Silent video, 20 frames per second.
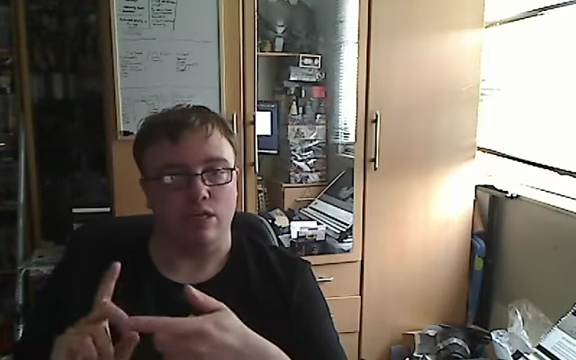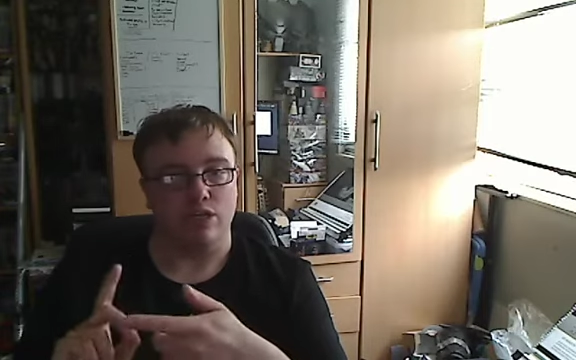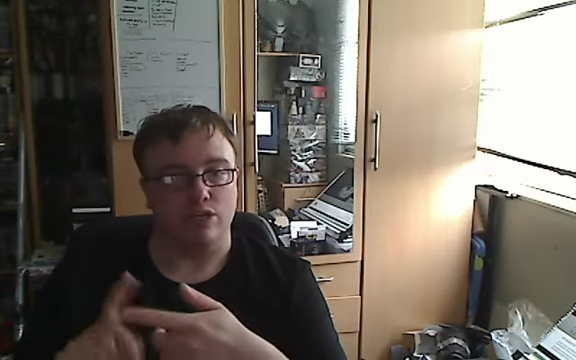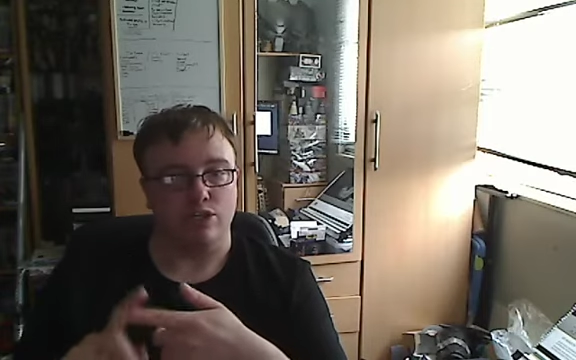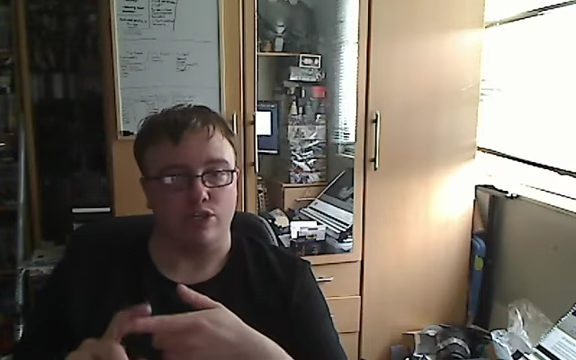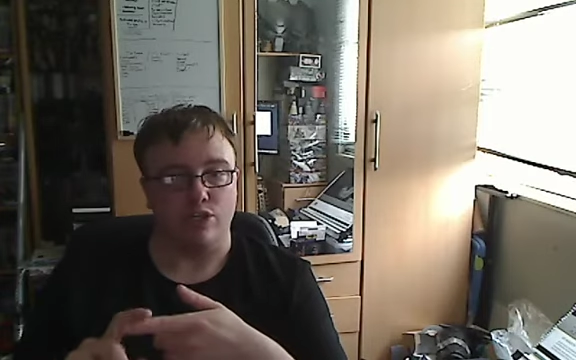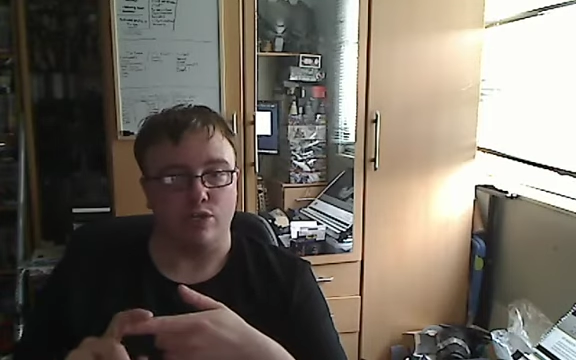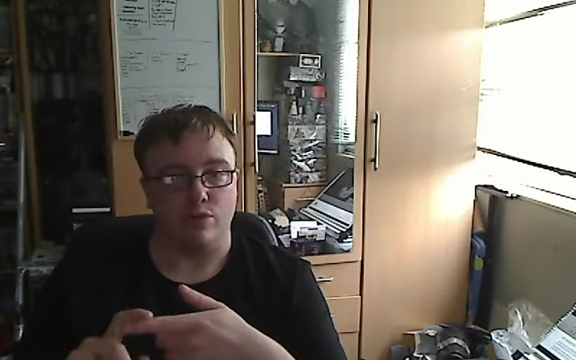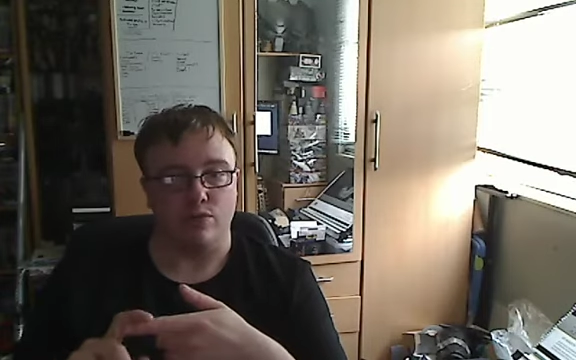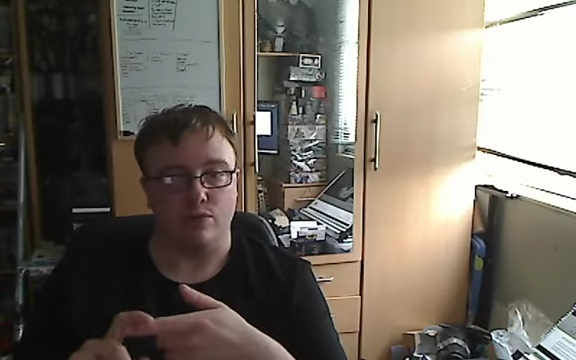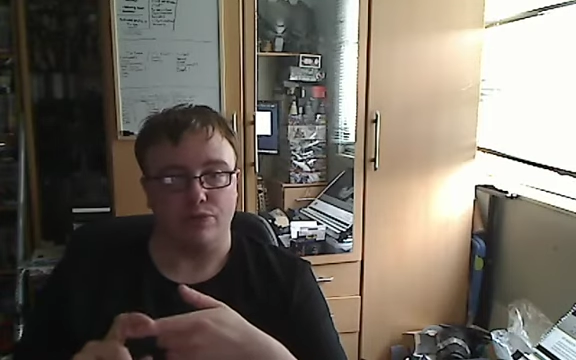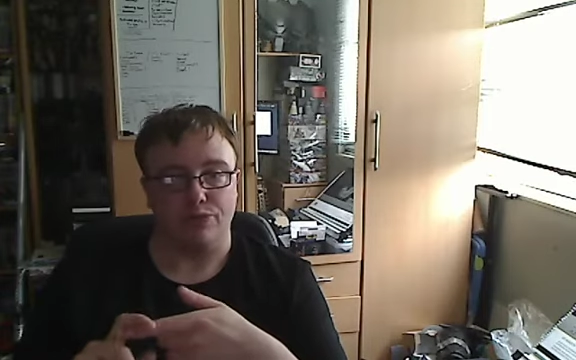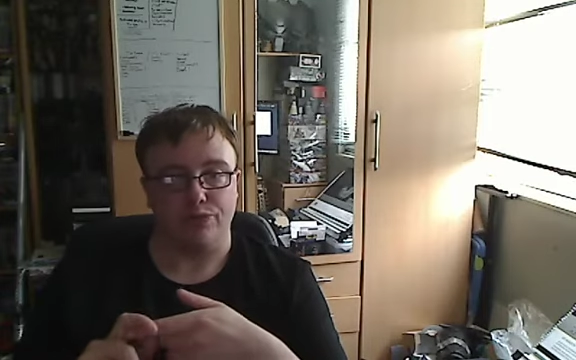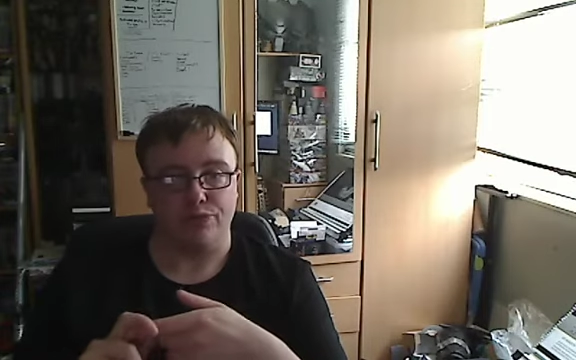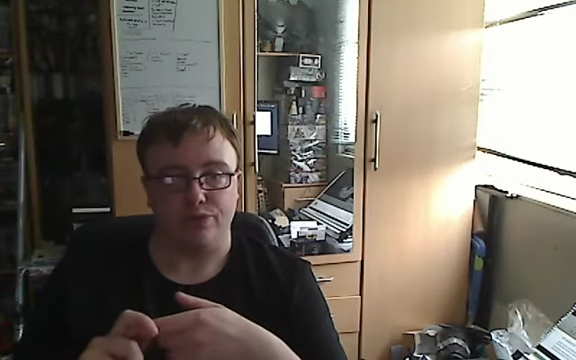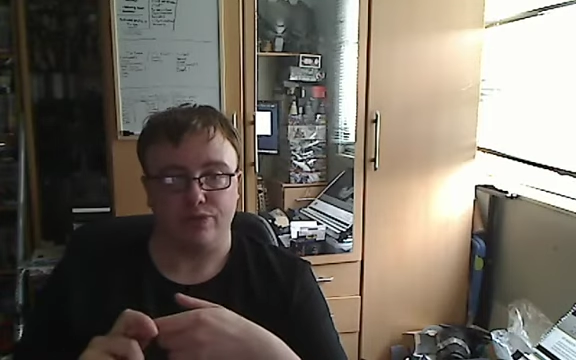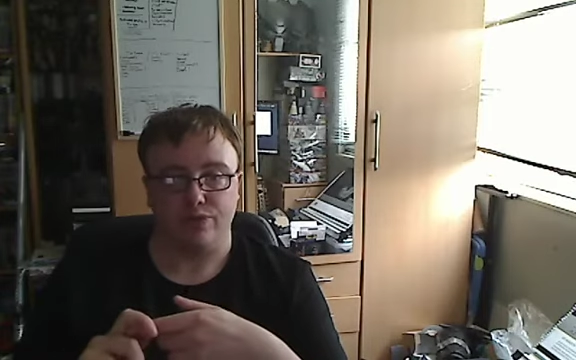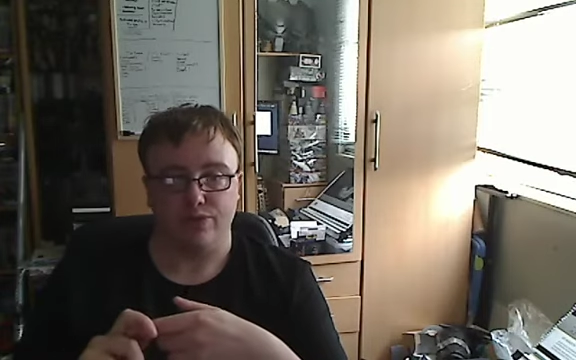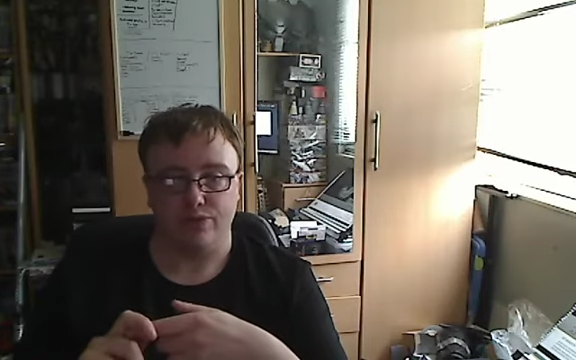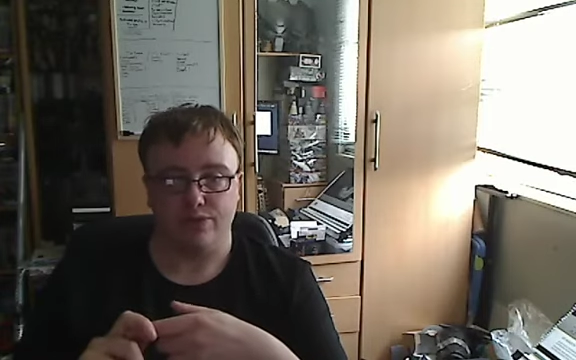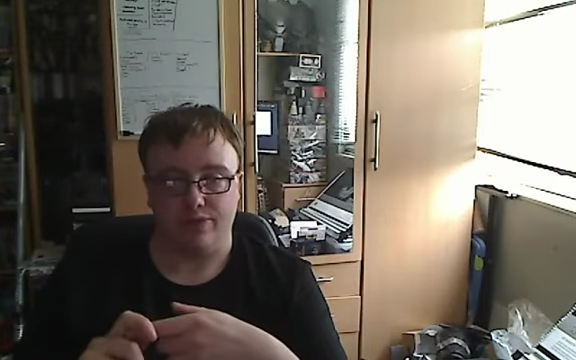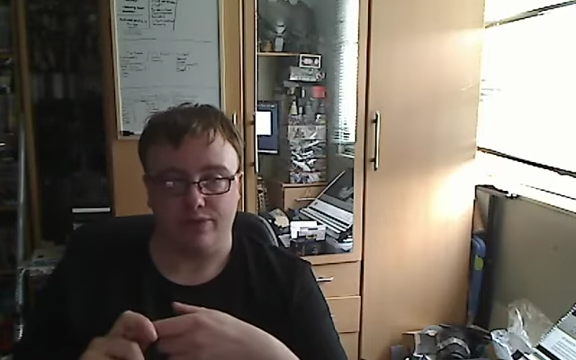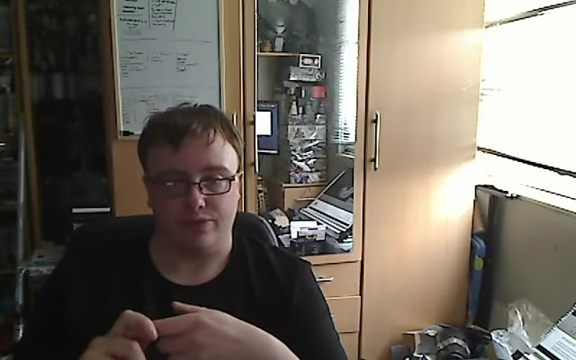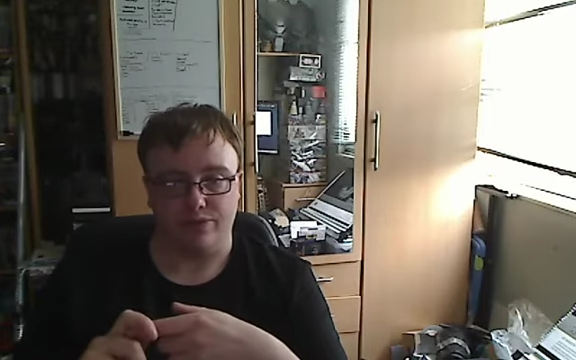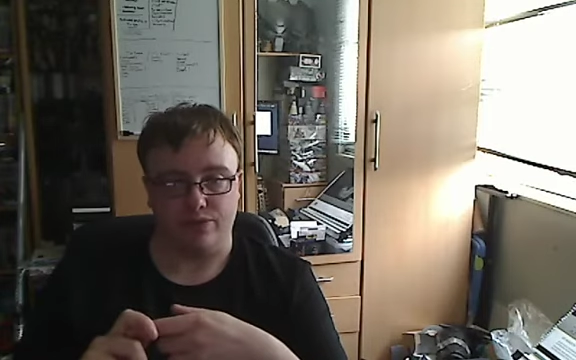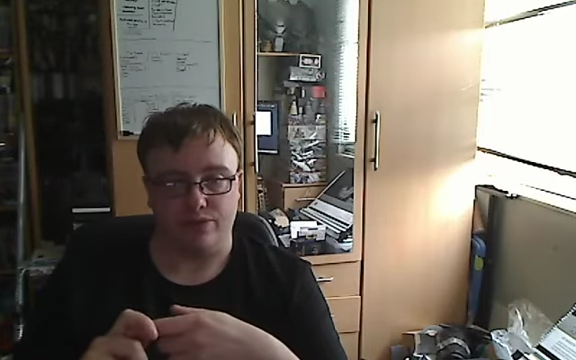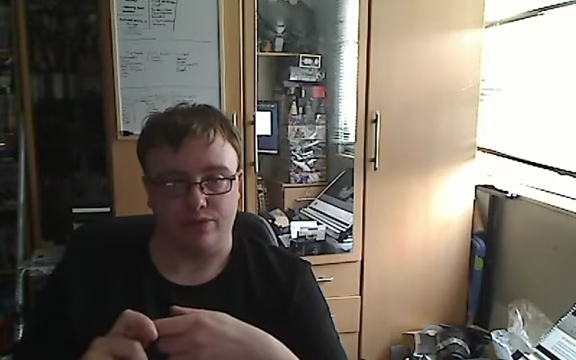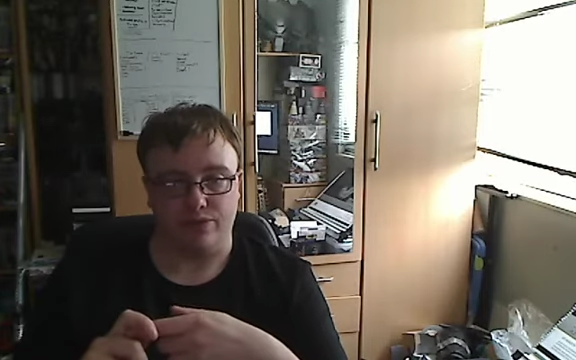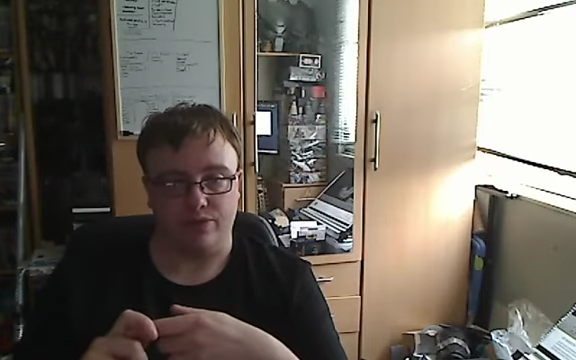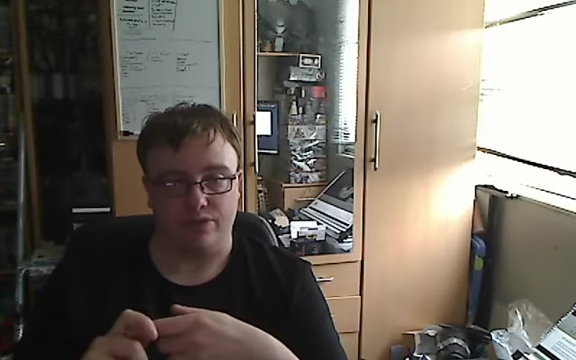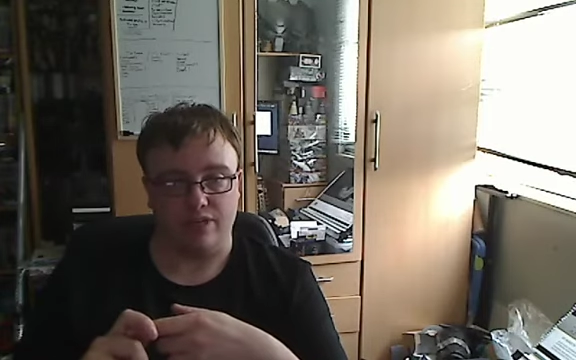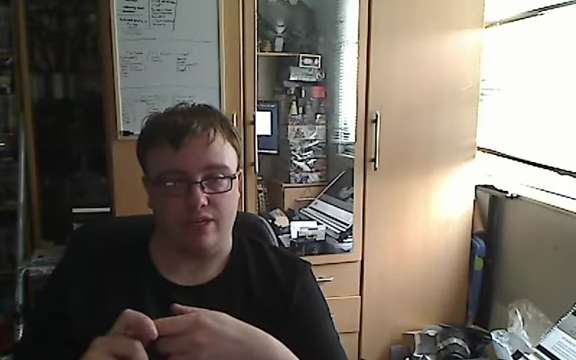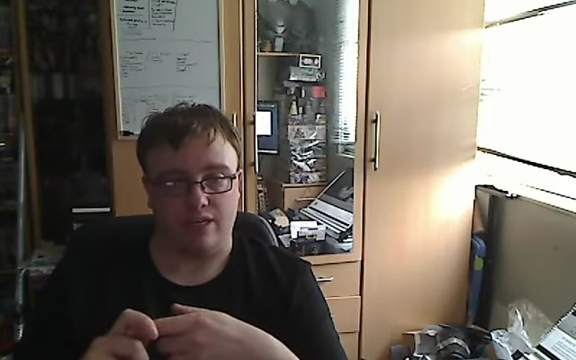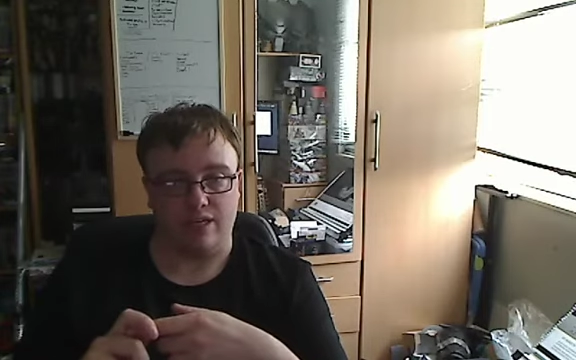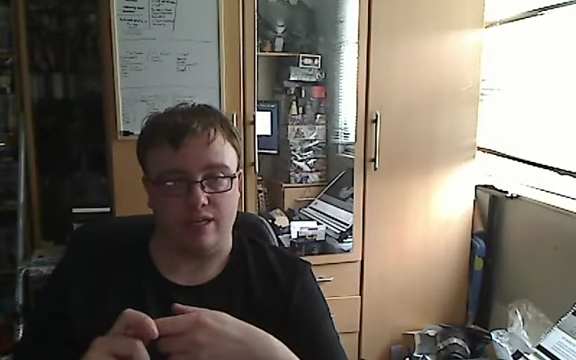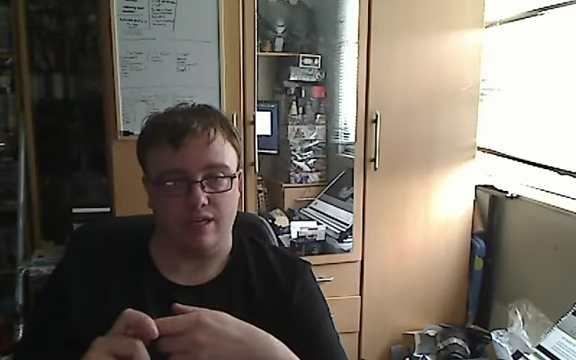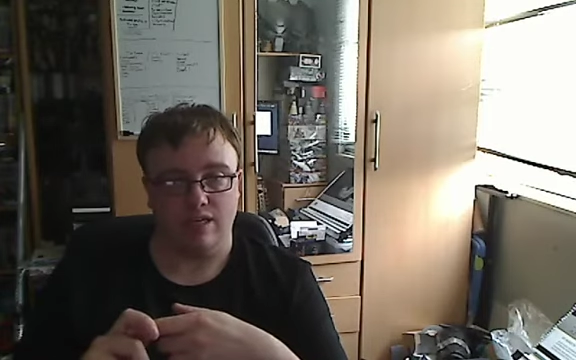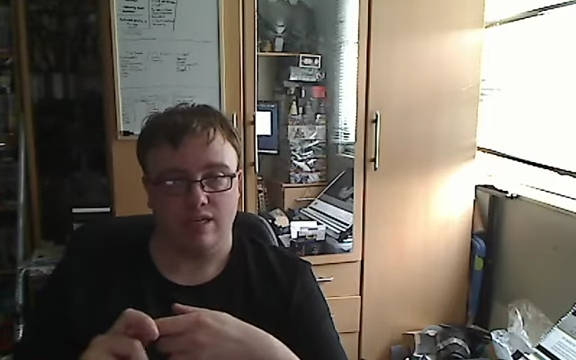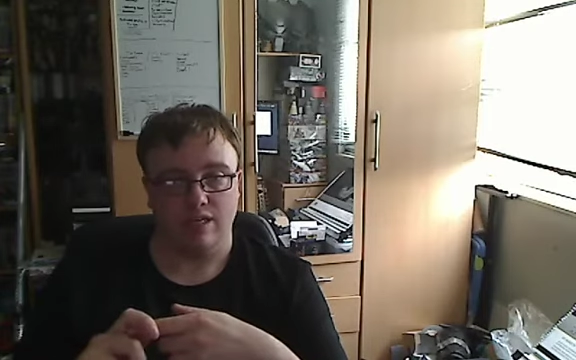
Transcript: news, that sort of thing.